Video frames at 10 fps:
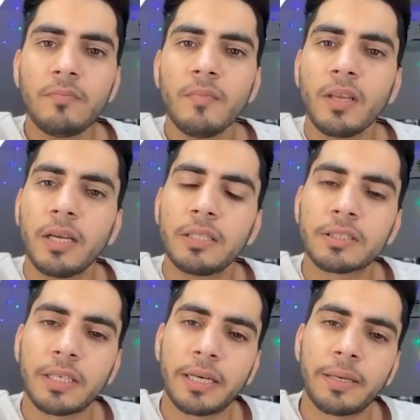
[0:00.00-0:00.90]

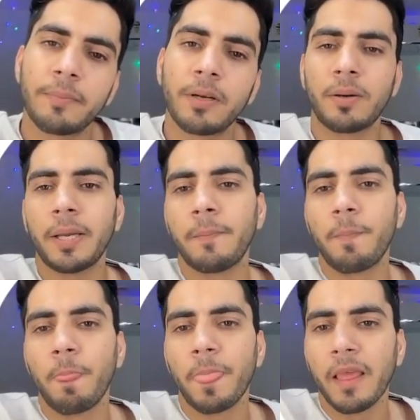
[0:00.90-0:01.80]
Inside. Okay,
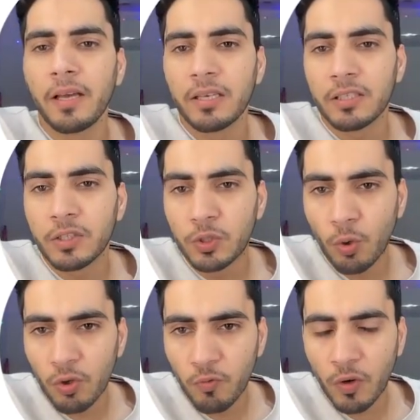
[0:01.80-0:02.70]

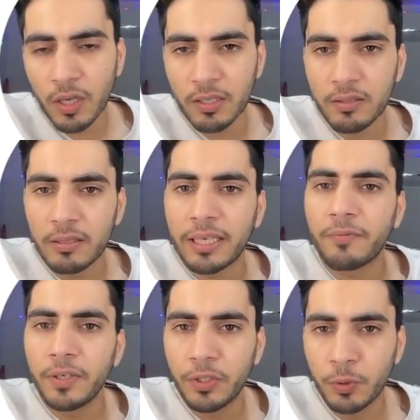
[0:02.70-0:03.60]
zone 1 that
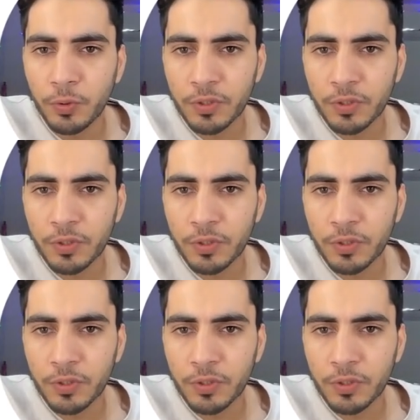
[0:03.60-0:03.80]
we use